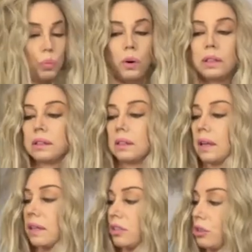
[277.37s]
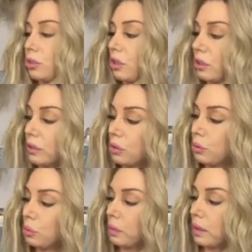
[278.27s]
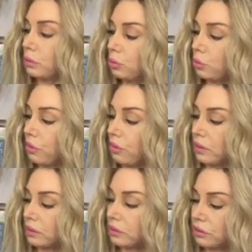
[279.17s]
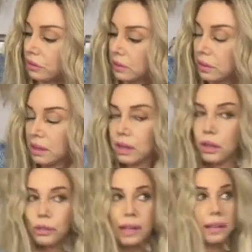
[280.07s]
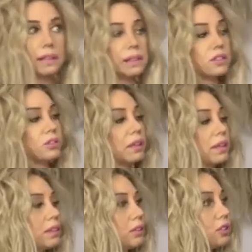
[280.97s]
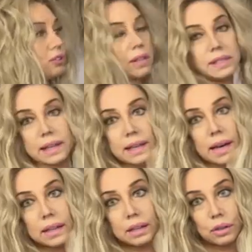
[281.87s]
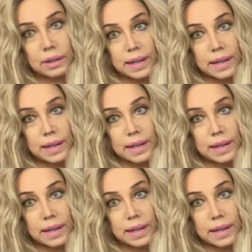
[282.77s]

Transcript: what dress you're going to wear to theater? Okay, let's look at this dress. I got it on